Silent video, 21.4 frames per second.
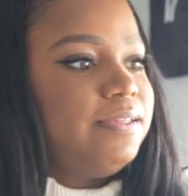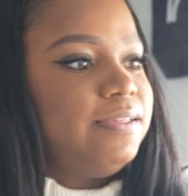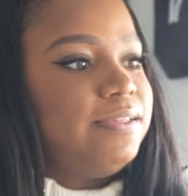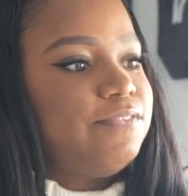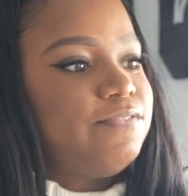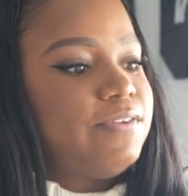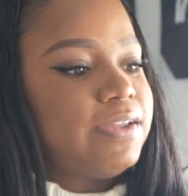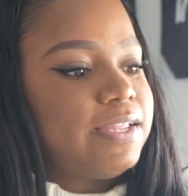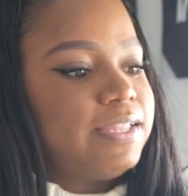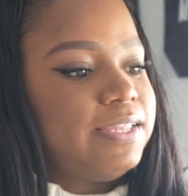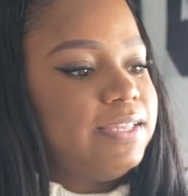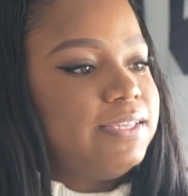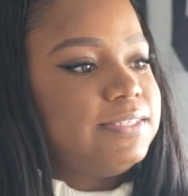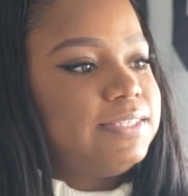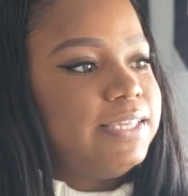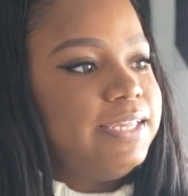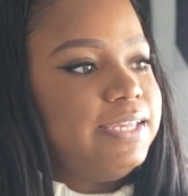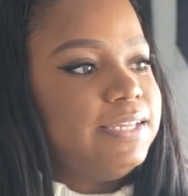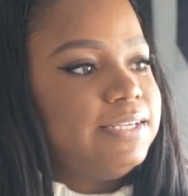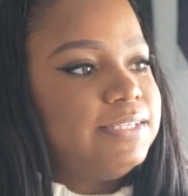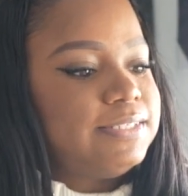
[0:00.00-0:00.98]
if I can get his
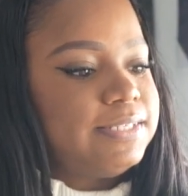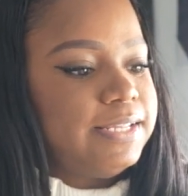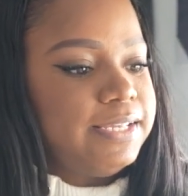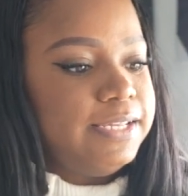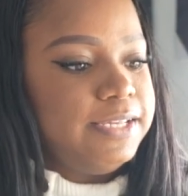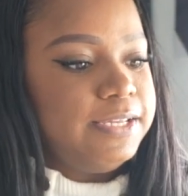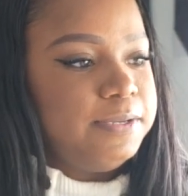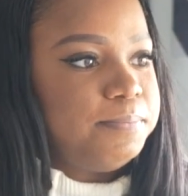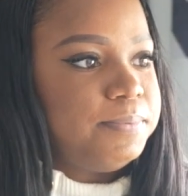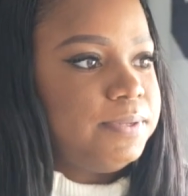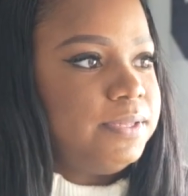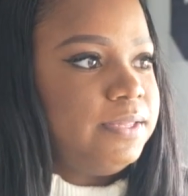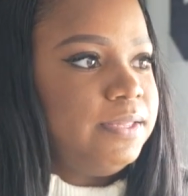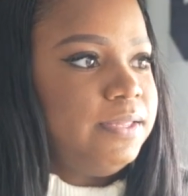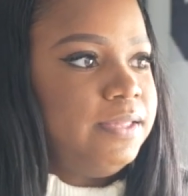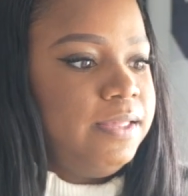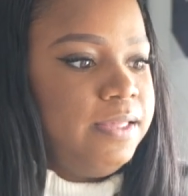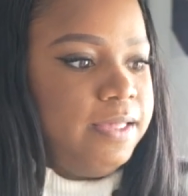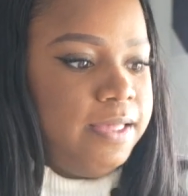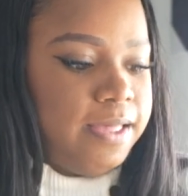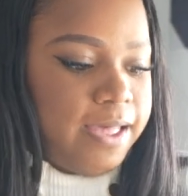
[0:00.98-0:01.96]
hand to stay up,
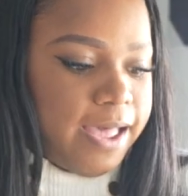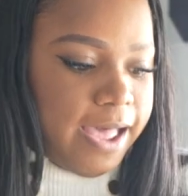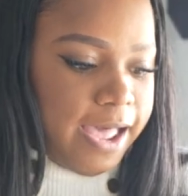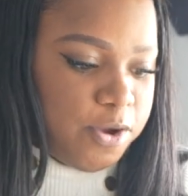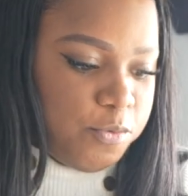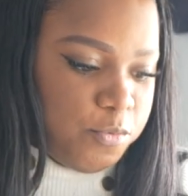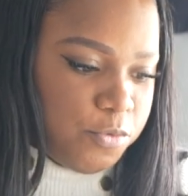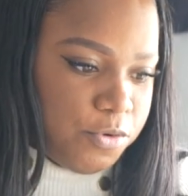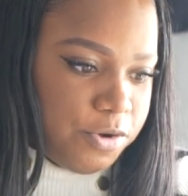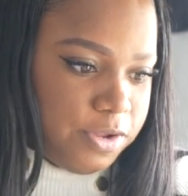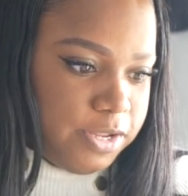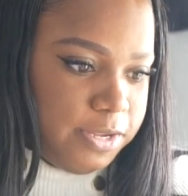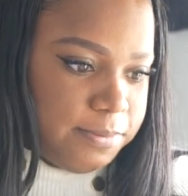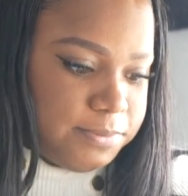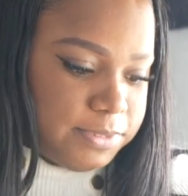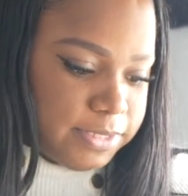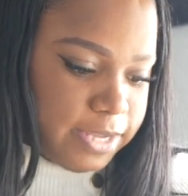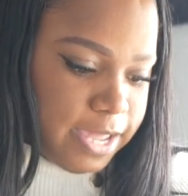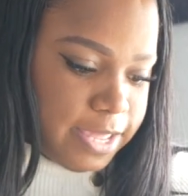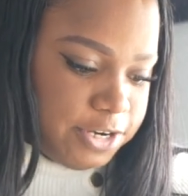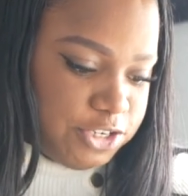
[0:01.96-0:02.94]
I want him
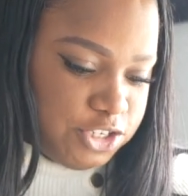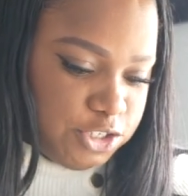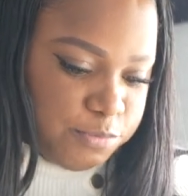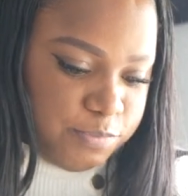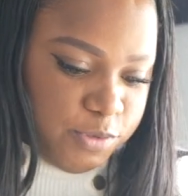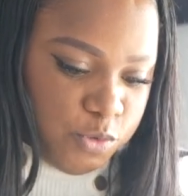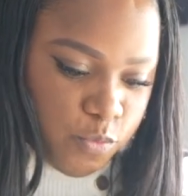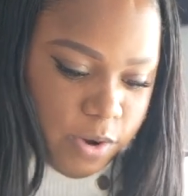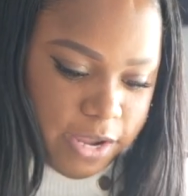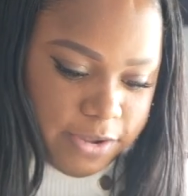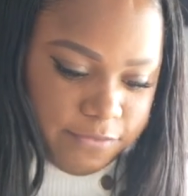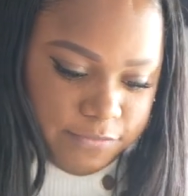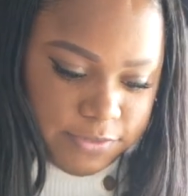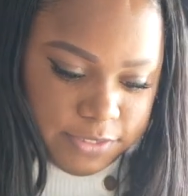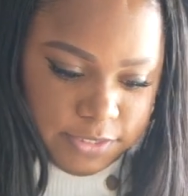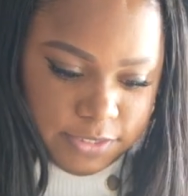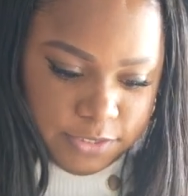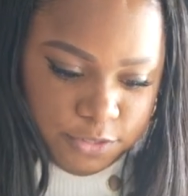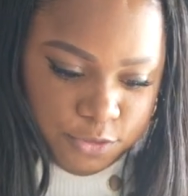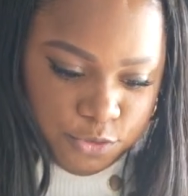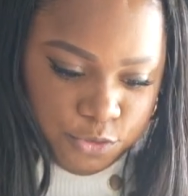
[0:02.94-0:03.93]
to kind of just be waving
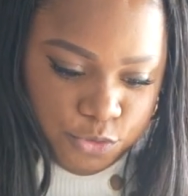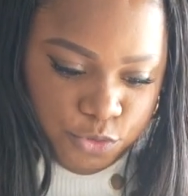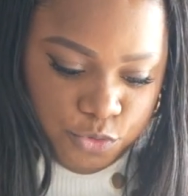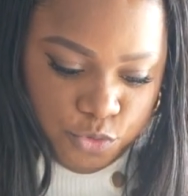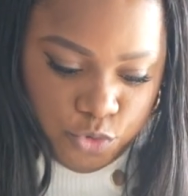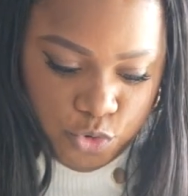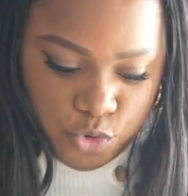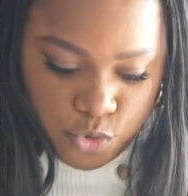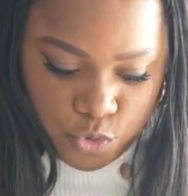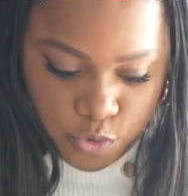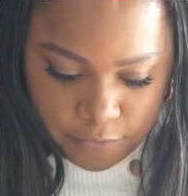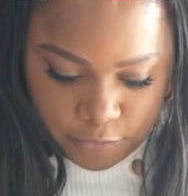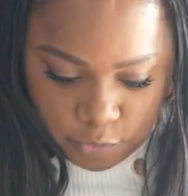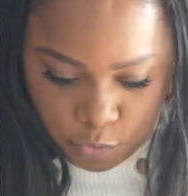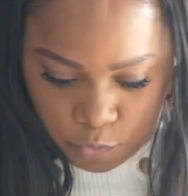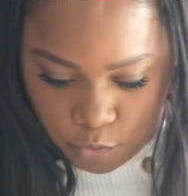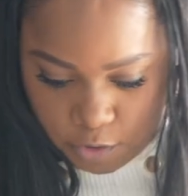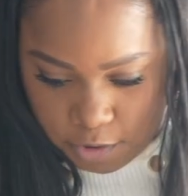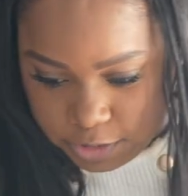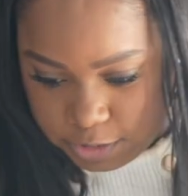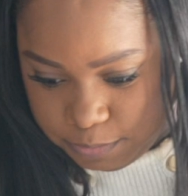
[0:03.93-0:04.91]
to whoever
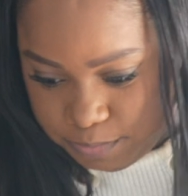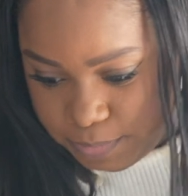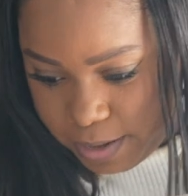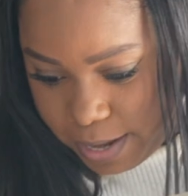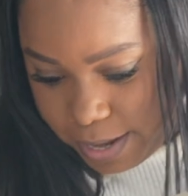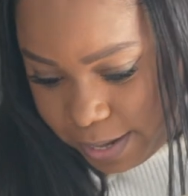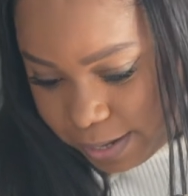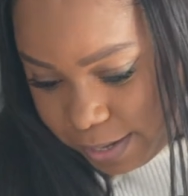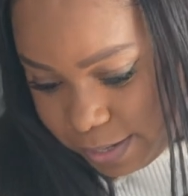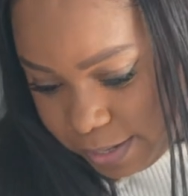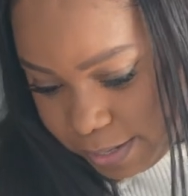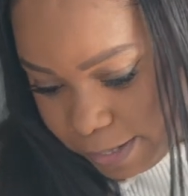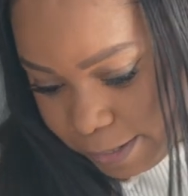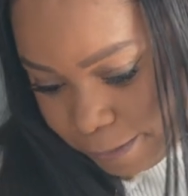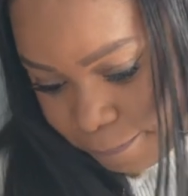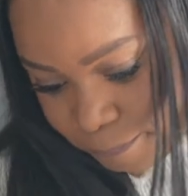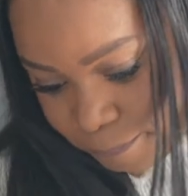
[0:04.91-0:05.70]
walks by.